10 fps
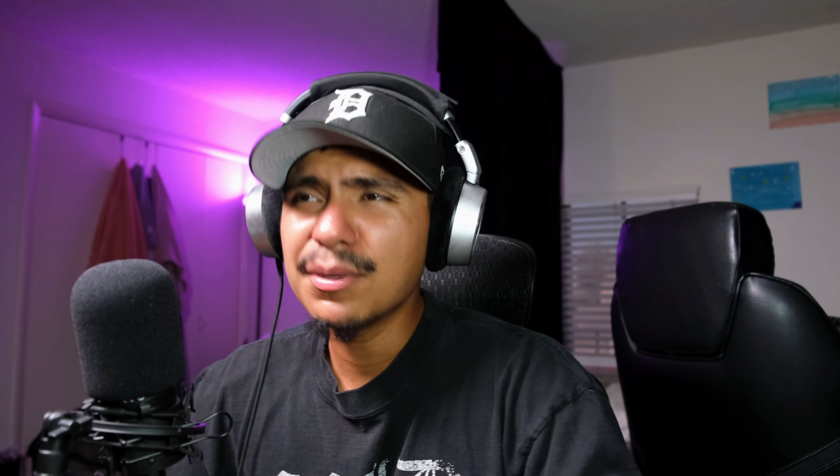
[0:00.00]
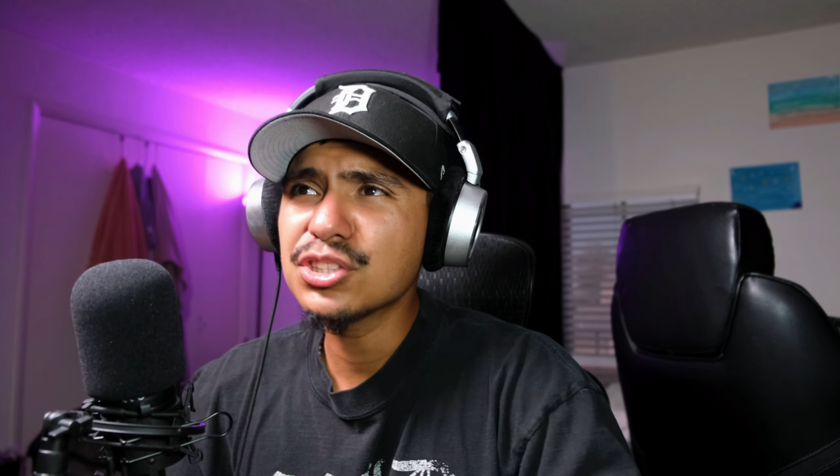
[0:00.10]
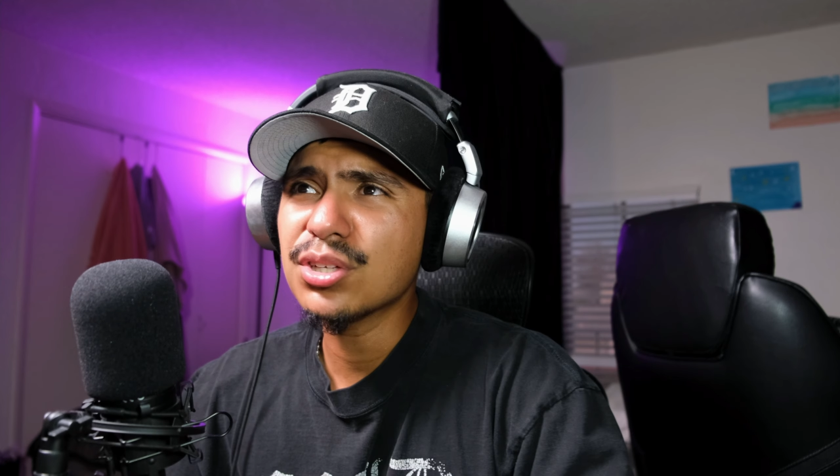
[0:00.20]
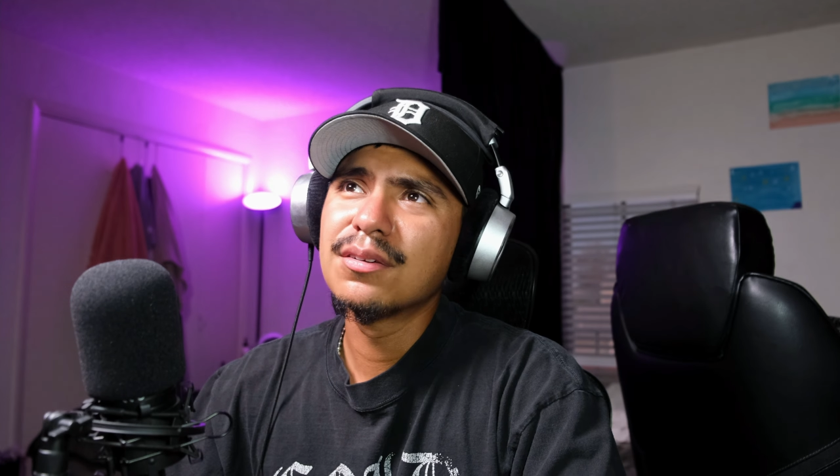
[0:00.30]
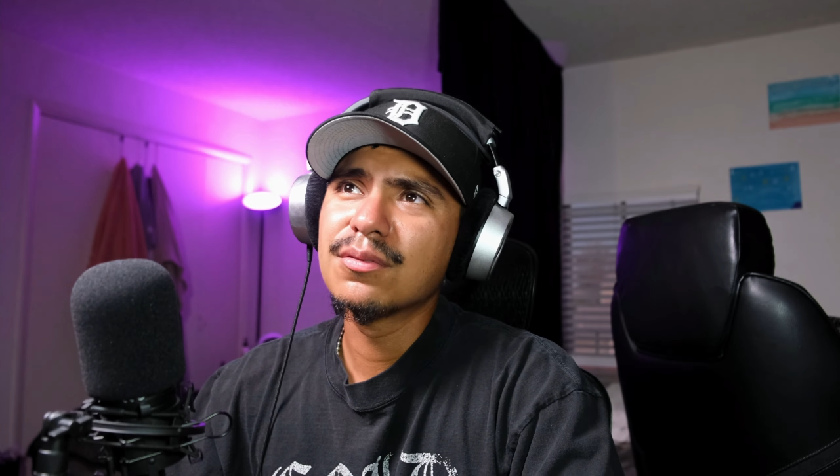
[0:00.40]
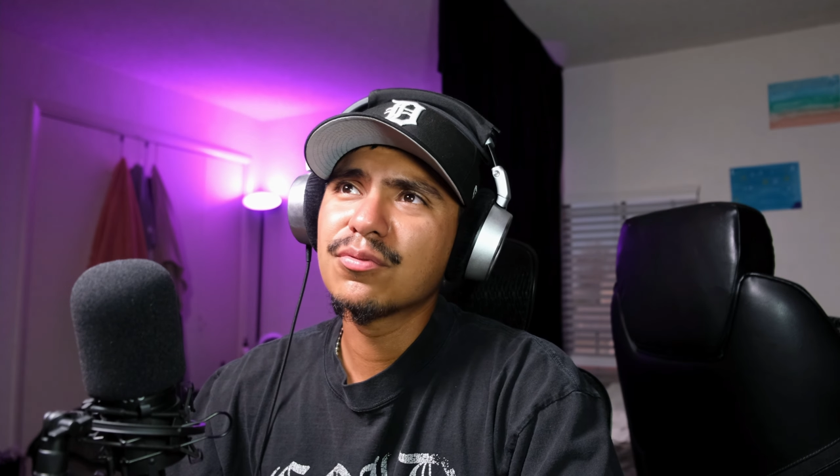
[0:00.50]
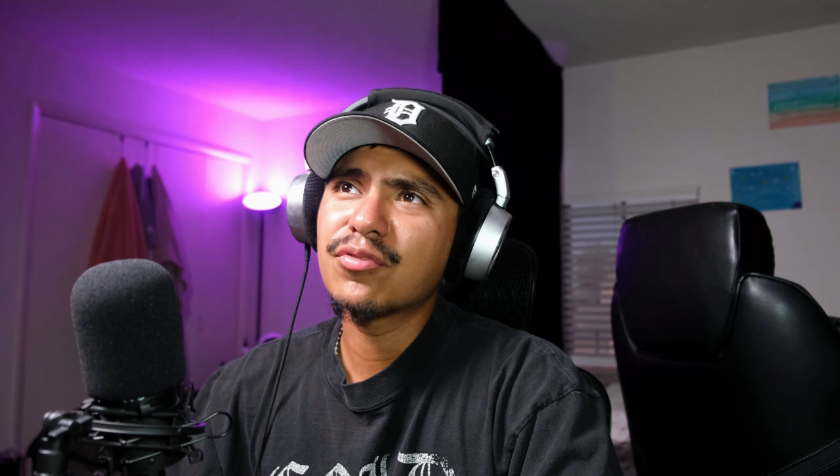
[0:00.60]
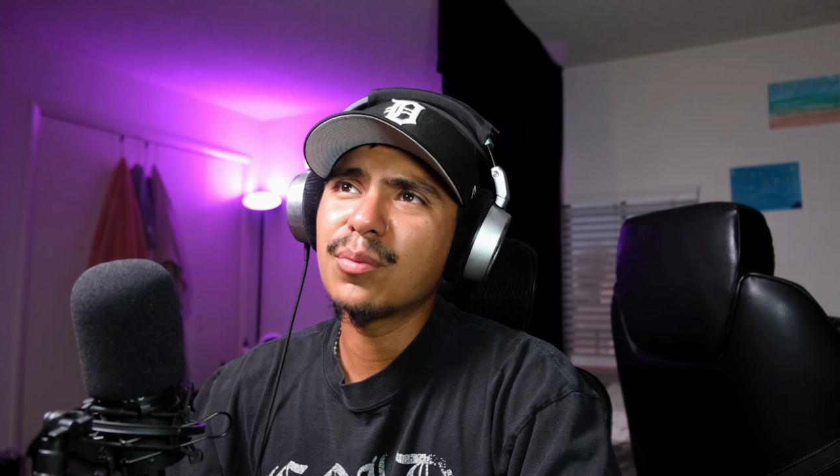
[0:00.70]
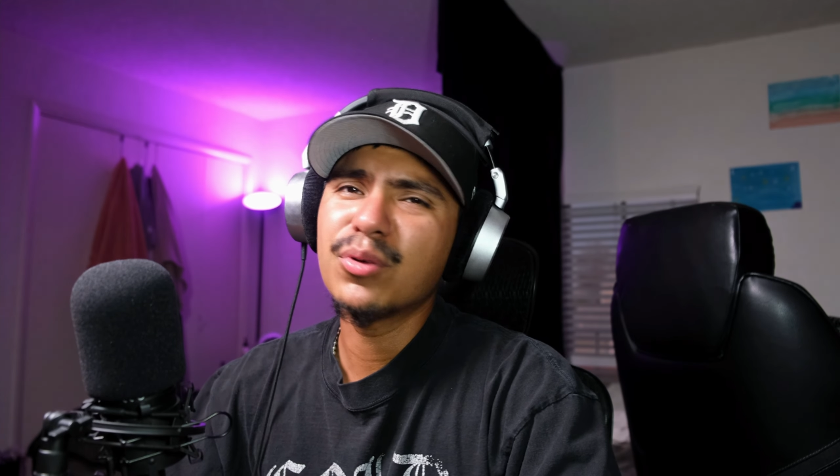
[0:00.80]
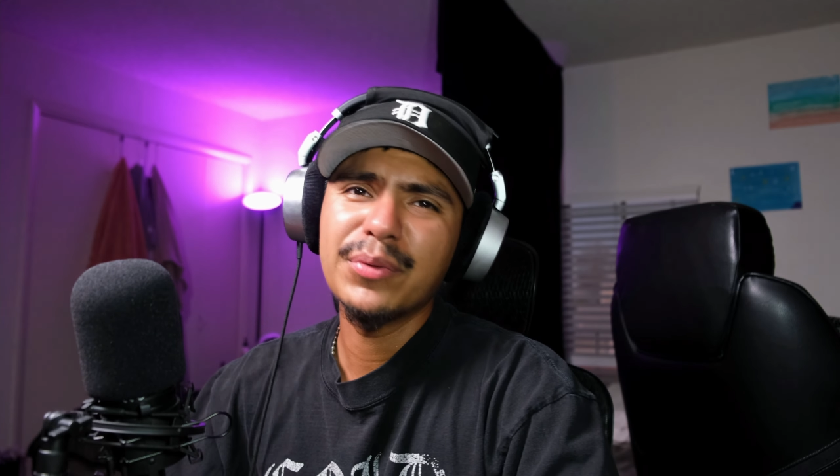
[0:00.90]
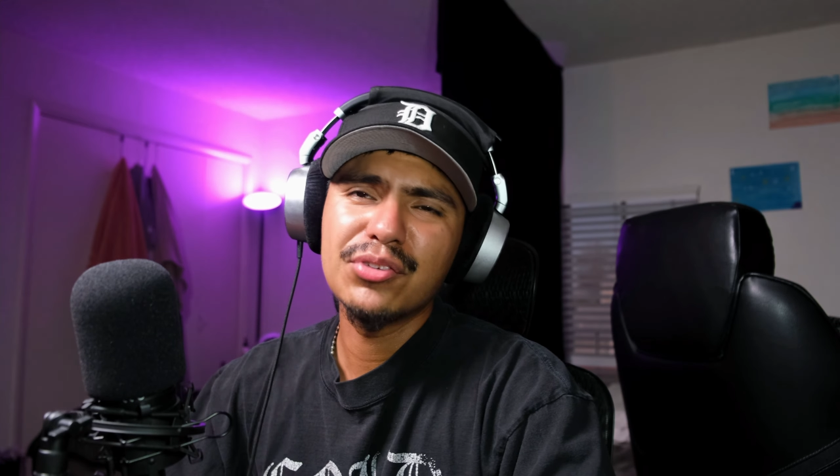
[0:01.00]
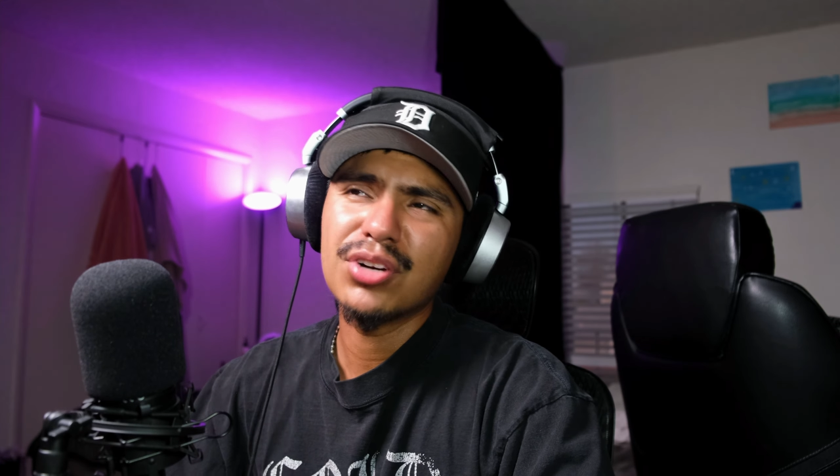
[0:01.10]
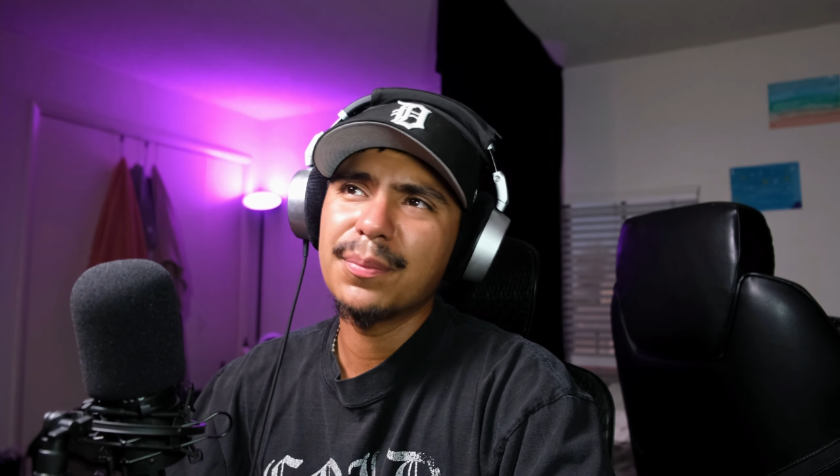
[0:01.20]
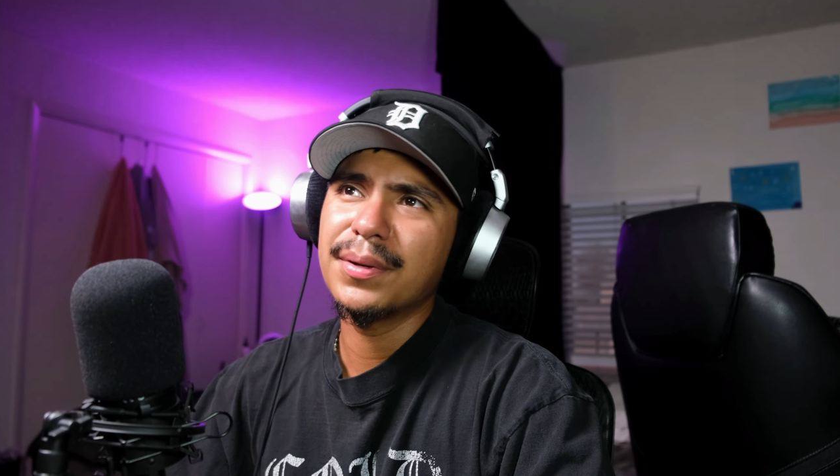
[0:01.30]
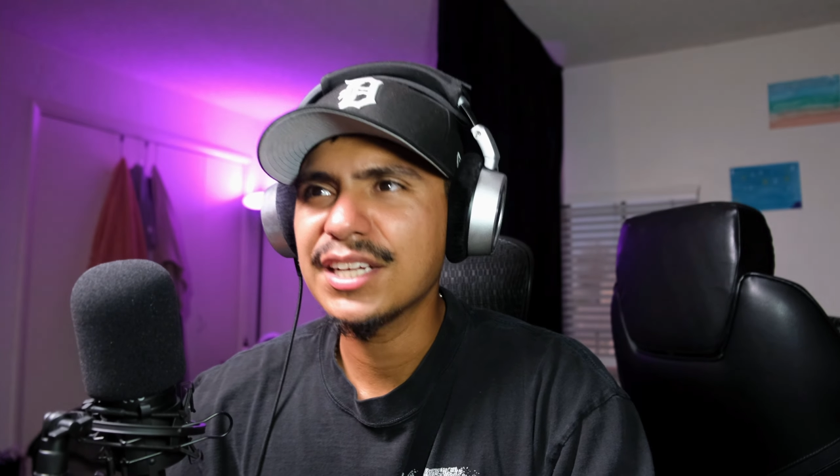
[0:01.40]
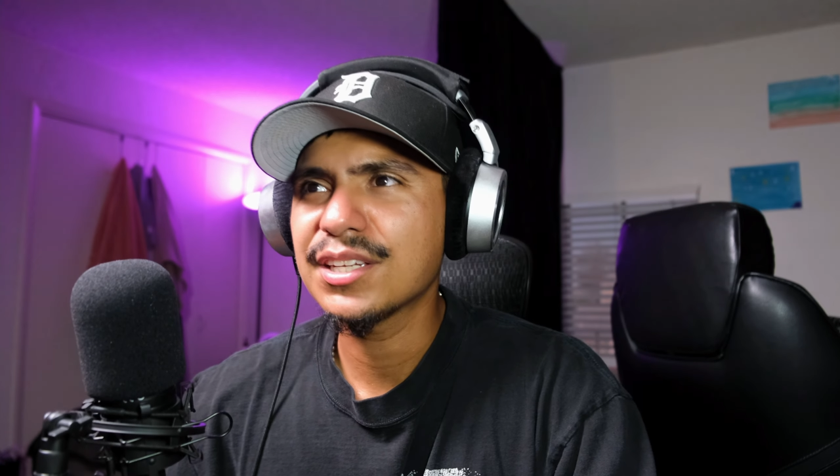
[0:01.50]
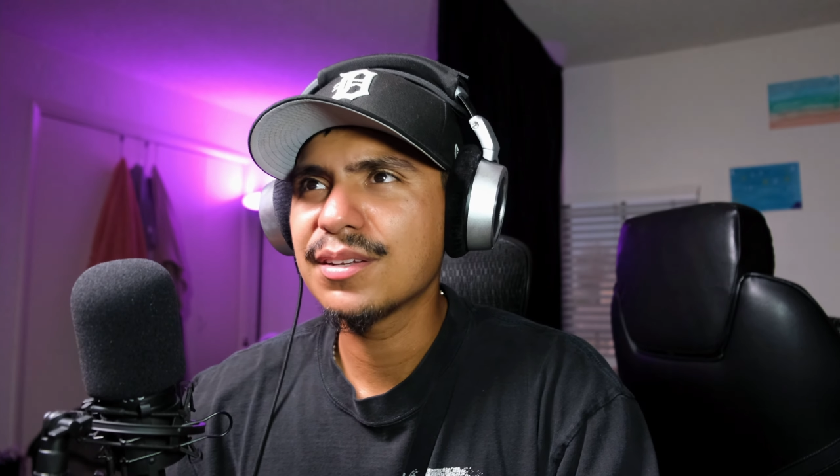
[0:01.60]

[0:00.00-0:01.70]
start from when we drop in.